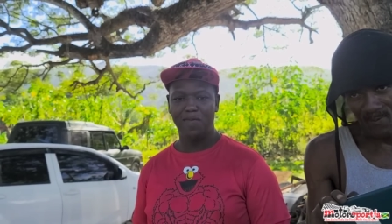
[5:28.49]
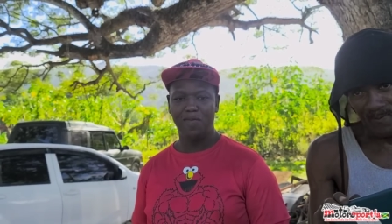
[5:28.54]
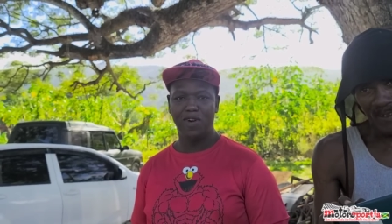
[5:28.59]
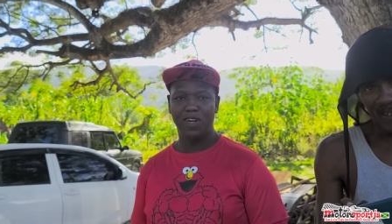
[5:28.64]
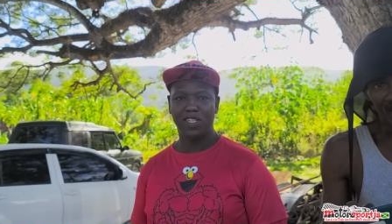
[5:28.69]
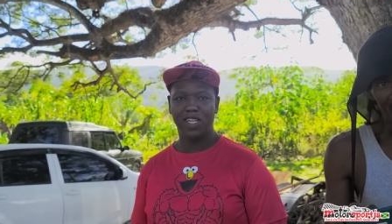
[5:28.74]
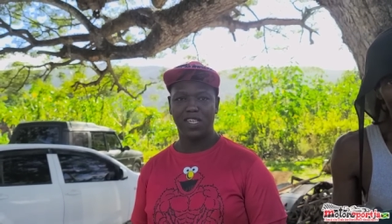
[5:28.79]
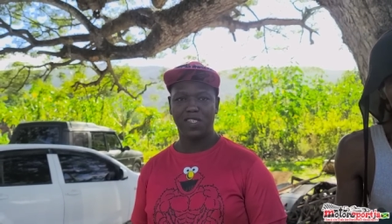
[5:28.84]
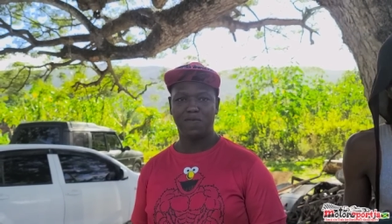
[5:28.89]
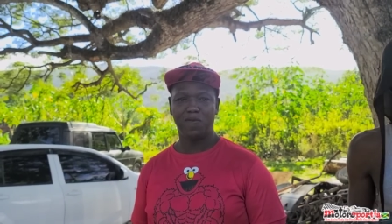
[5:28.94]

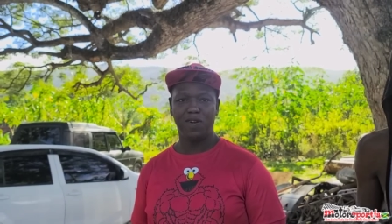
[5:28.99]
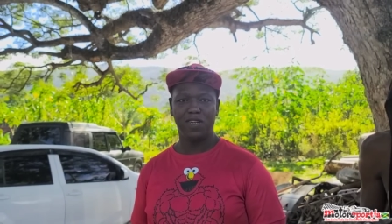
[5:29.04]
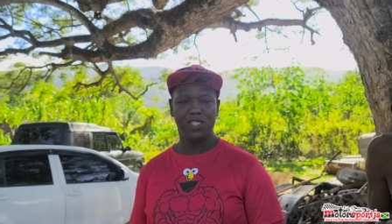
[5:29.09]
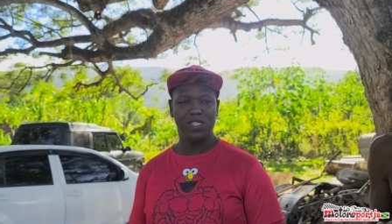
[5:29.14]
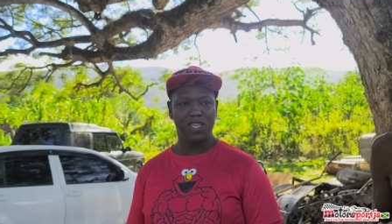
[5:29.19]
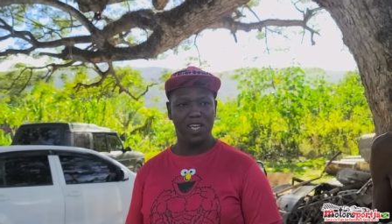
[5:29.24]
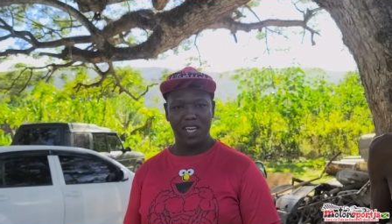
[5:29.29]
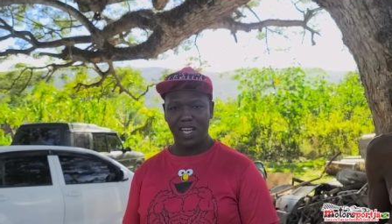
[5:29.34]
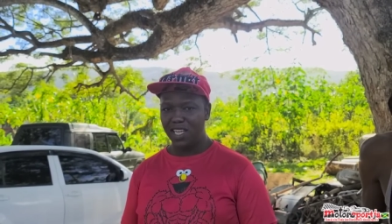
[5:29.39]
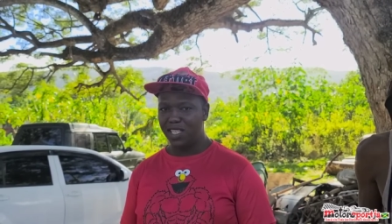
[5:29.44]
Motorsport
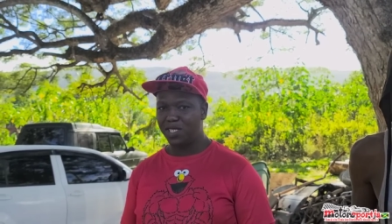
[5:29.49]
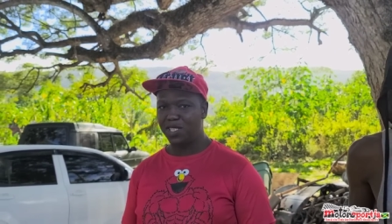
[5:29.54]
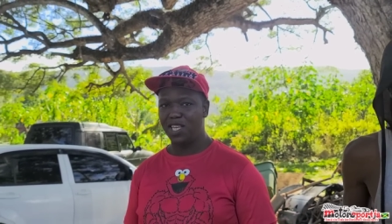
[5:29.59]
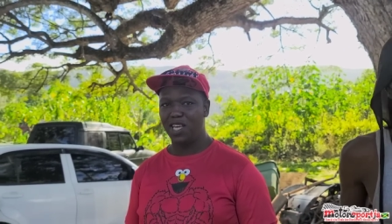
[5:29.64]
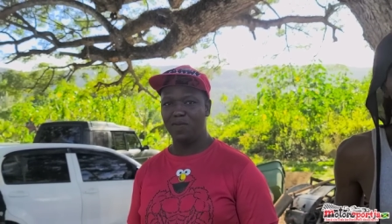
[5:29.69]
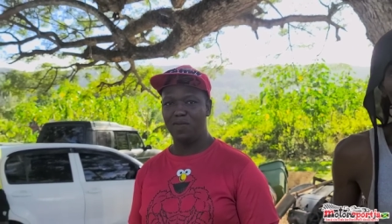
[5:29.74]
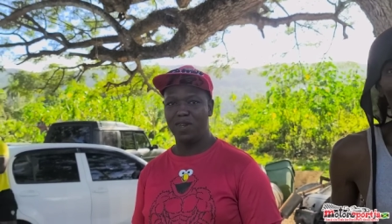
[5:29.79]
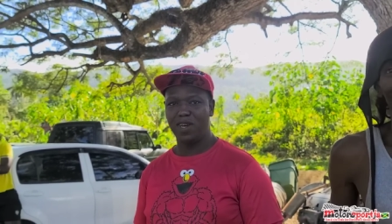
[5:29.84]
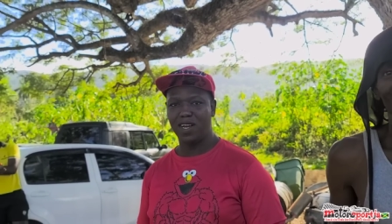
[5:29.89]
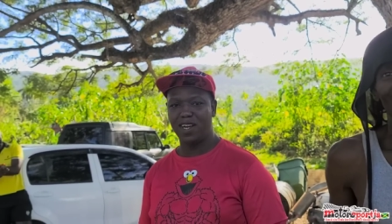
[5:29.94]
J A
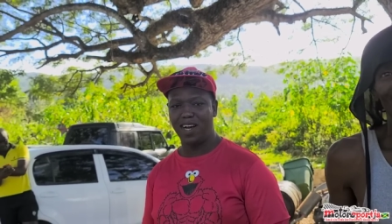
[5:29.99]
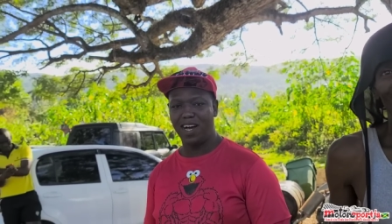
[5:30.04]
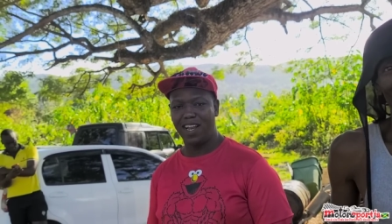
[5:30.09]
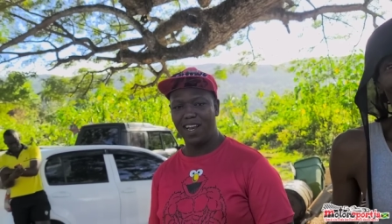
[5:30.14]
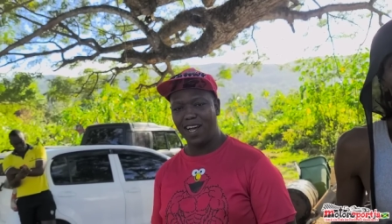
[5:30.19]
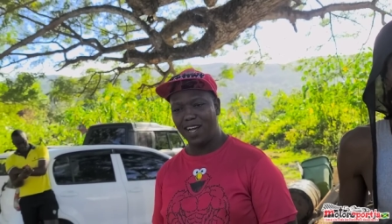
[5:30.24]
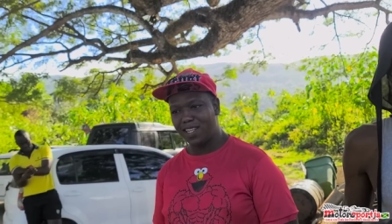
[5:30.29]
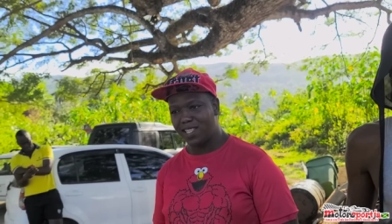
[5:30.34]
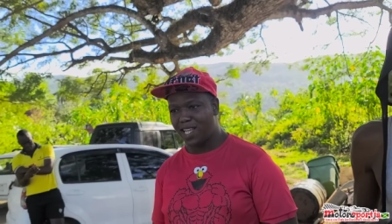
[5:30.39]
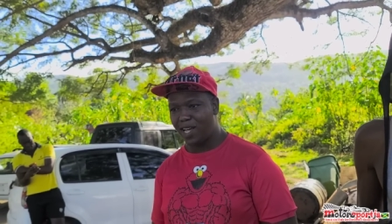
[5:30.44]
same way. Because a
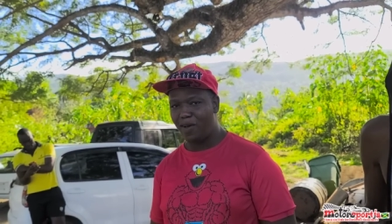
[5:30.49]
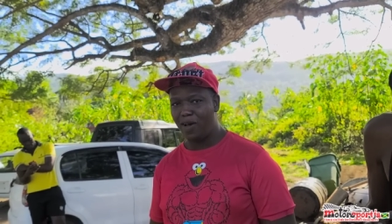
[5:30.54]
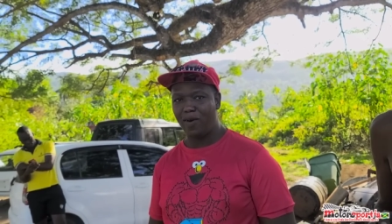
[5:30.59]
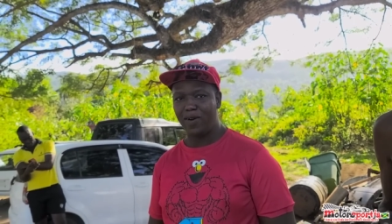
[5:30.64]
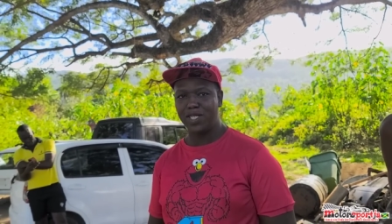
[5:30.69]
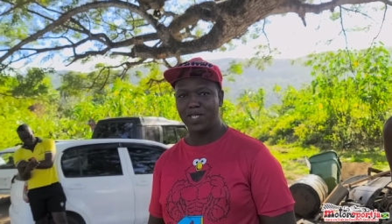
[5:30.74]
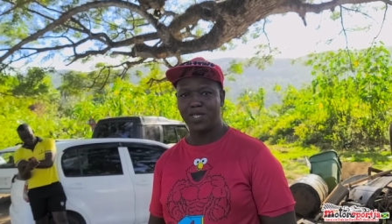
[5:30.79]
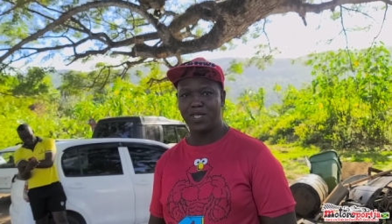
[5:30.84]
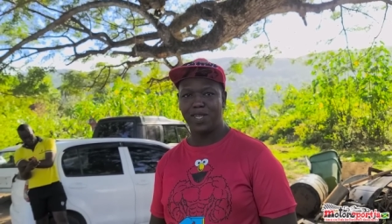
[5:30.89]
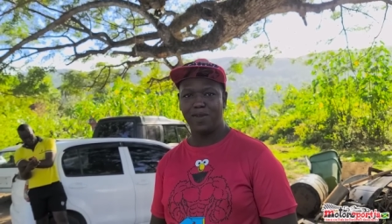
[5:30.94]
long time I
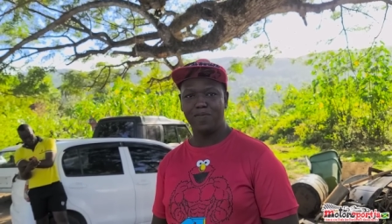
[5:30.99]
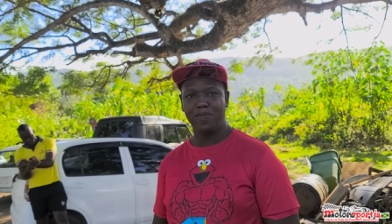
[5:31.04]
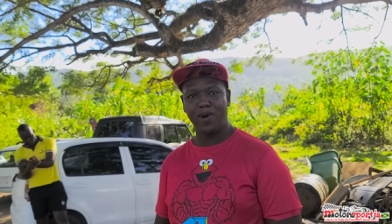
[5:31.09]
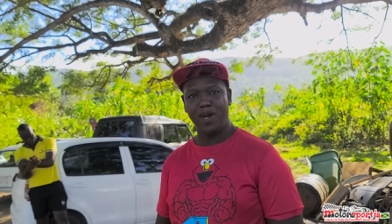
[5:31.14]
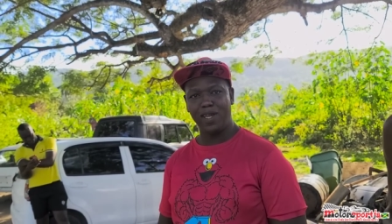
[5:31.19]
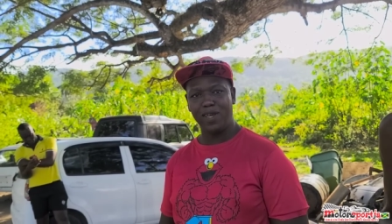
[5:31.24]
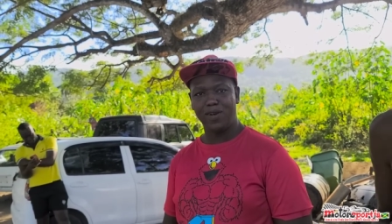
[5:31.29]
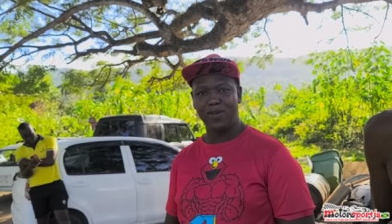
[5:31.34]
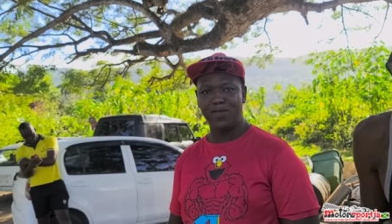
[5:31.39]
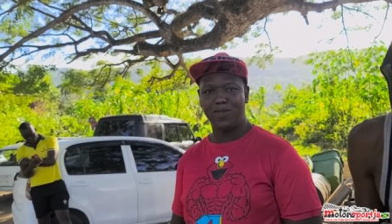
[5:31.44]
watch you think for
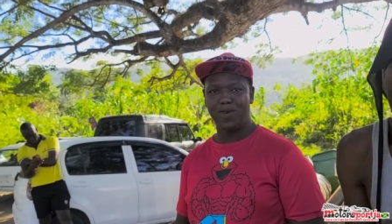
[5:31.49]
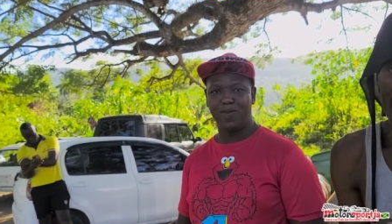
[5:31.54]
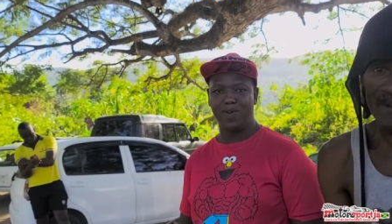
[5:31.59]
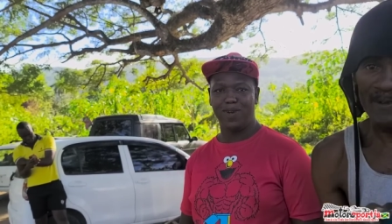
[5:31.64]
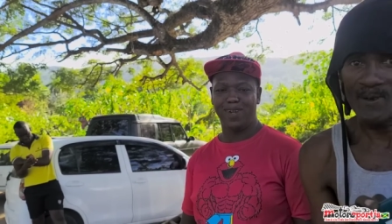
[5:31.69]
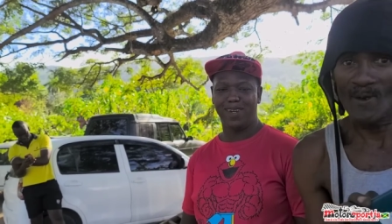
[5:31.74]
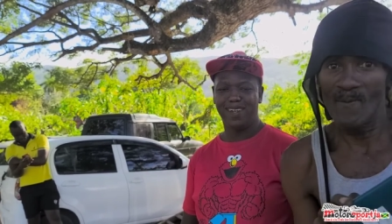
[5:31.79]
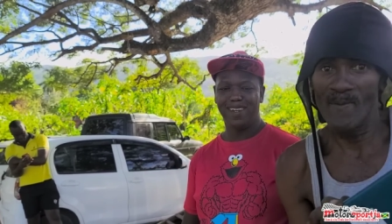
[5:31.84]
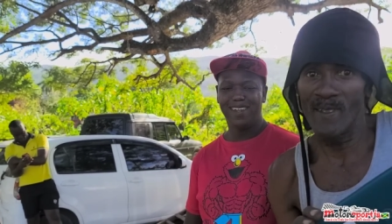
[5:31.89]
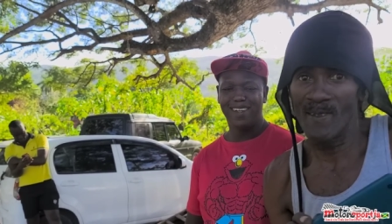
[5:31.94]
you. Man, I